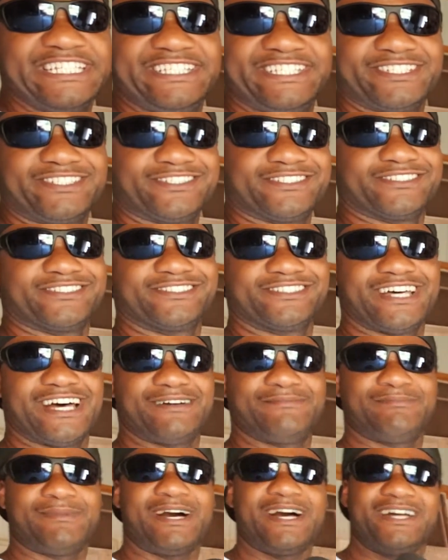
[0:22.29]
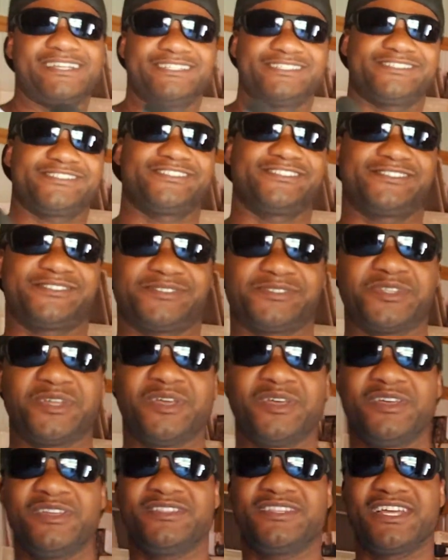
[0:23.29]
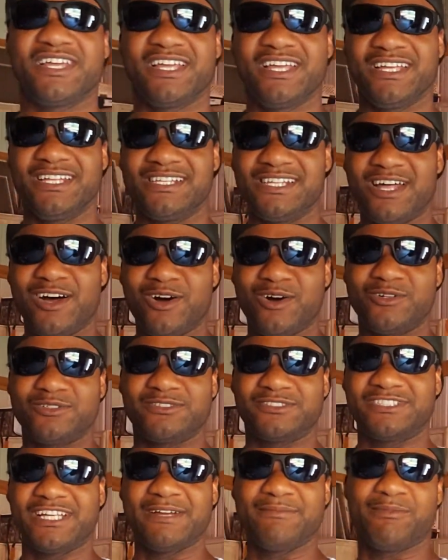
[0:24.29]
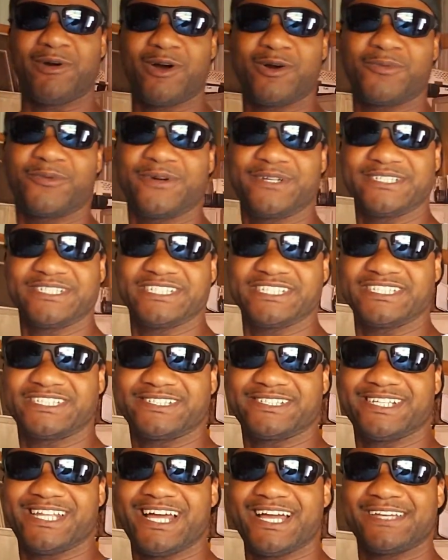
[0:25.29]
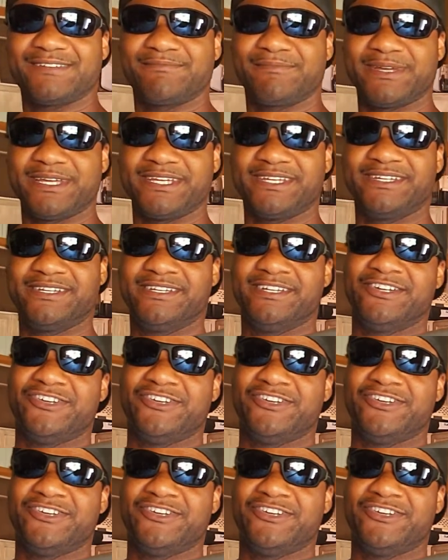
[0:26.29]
This is not mine. This is the in-laws. They bought one just like me.